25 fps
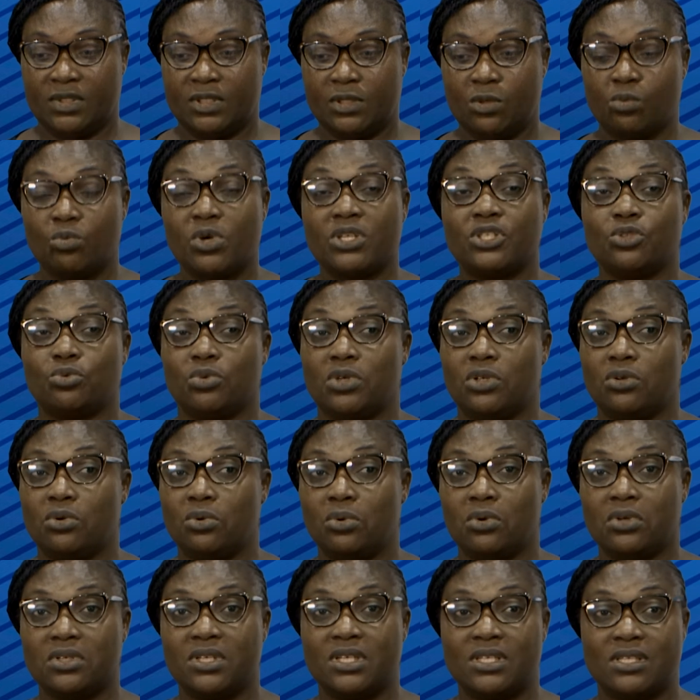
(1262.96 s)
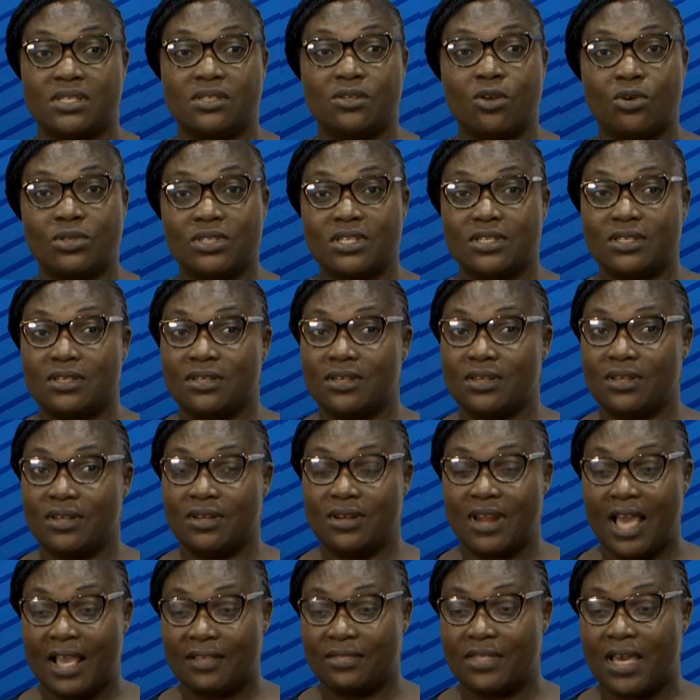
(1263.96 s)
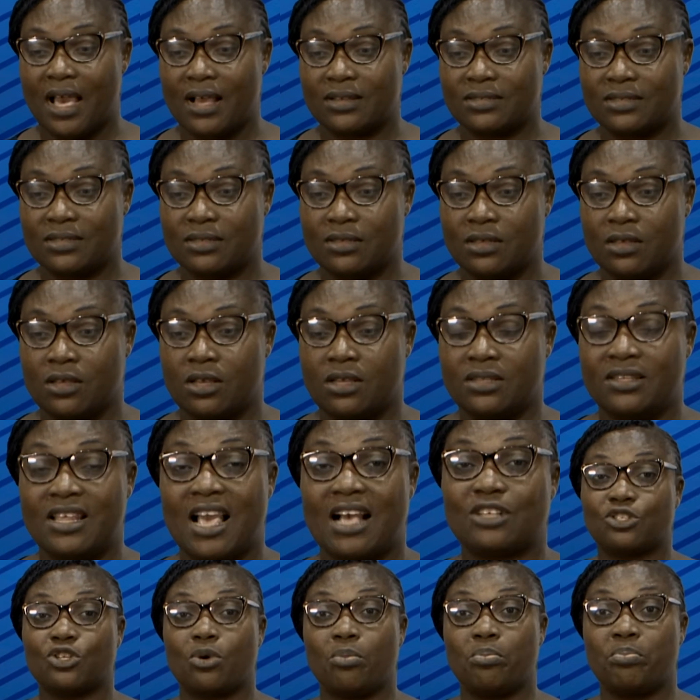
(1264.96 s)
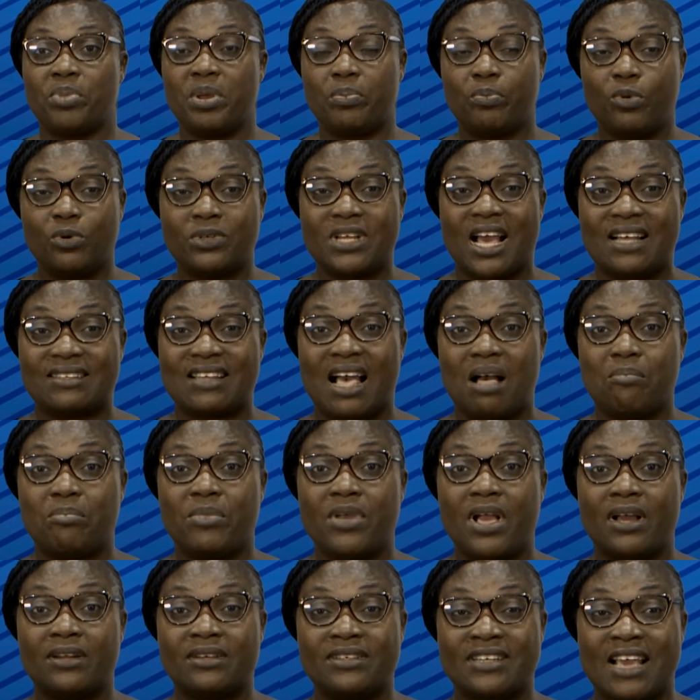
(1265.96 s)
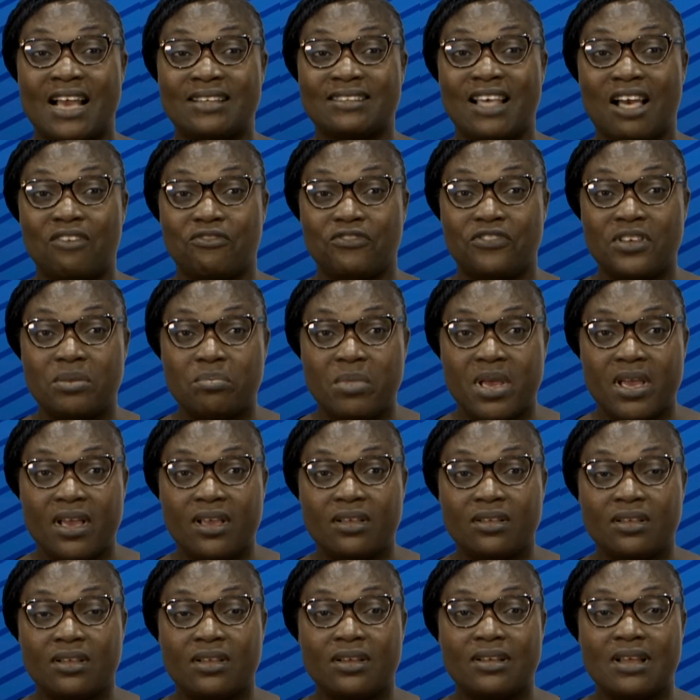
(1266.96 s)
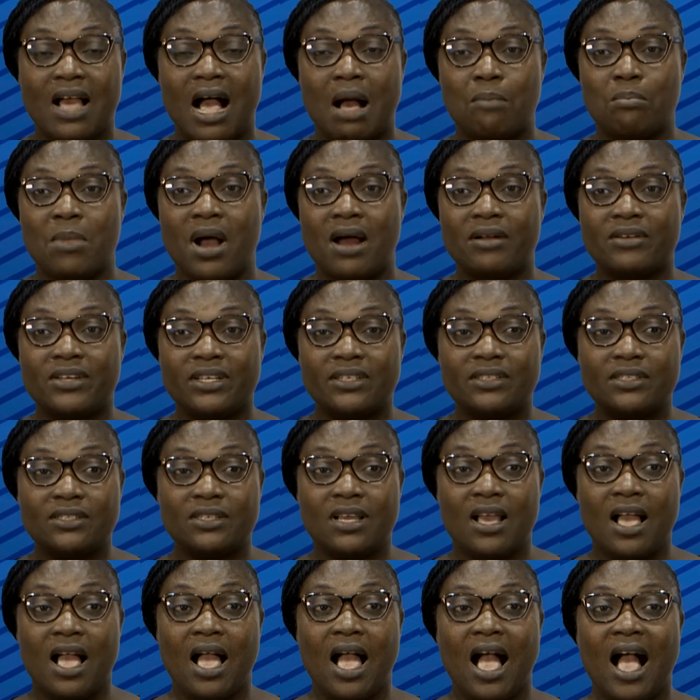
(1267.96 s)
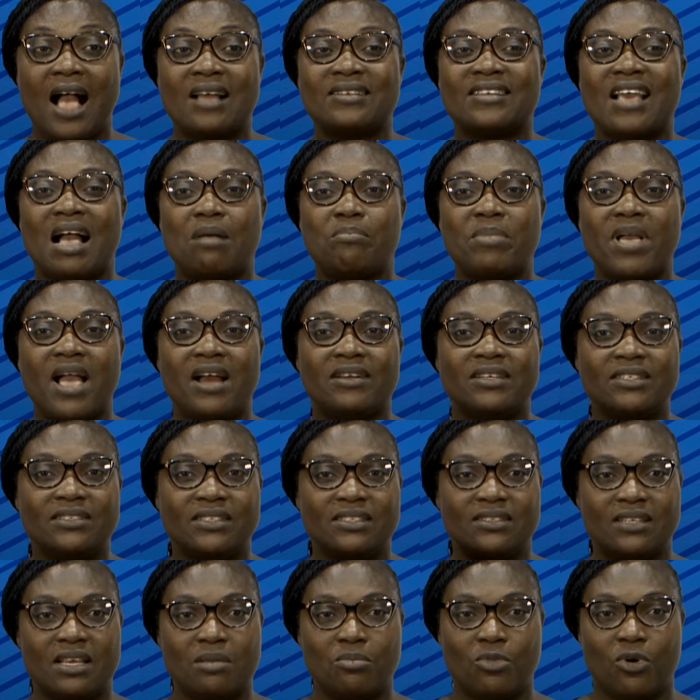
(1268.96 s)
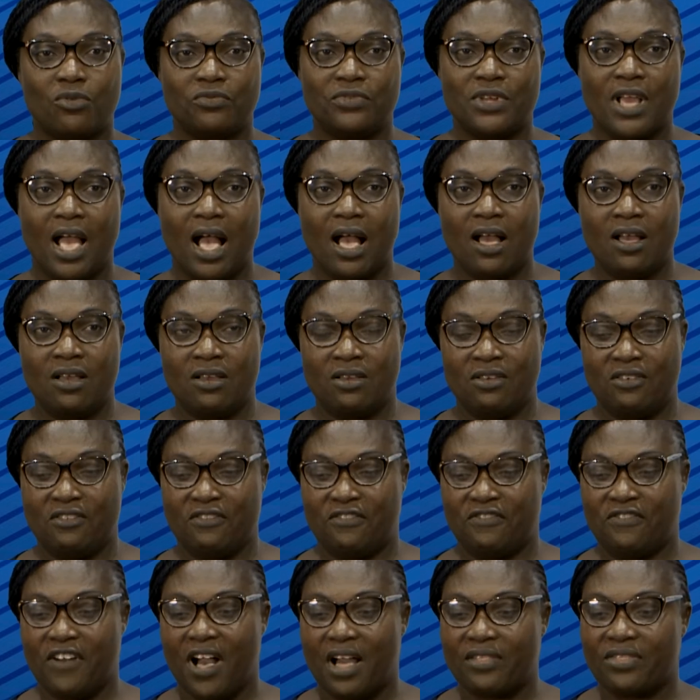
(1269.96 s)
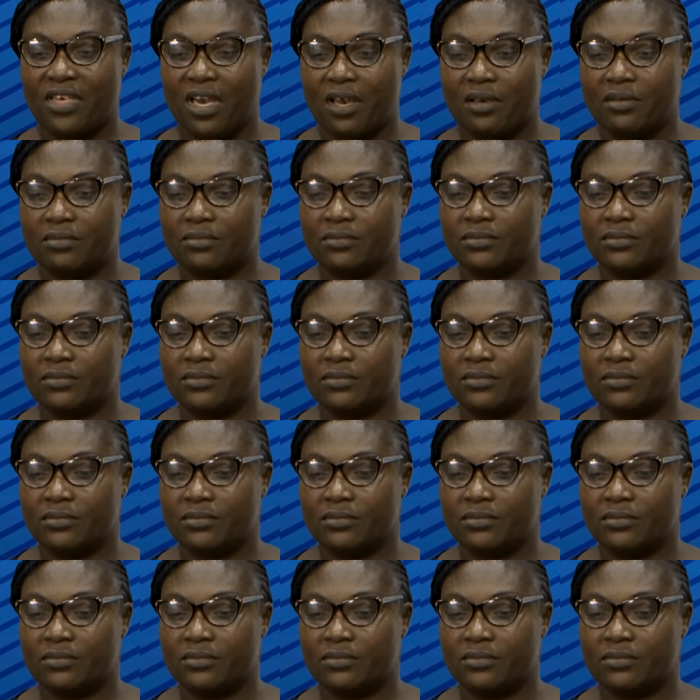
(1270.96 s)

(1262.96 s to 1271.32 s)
which we know is not like that. There are some people that are female and married, and they are bearing the name of their father.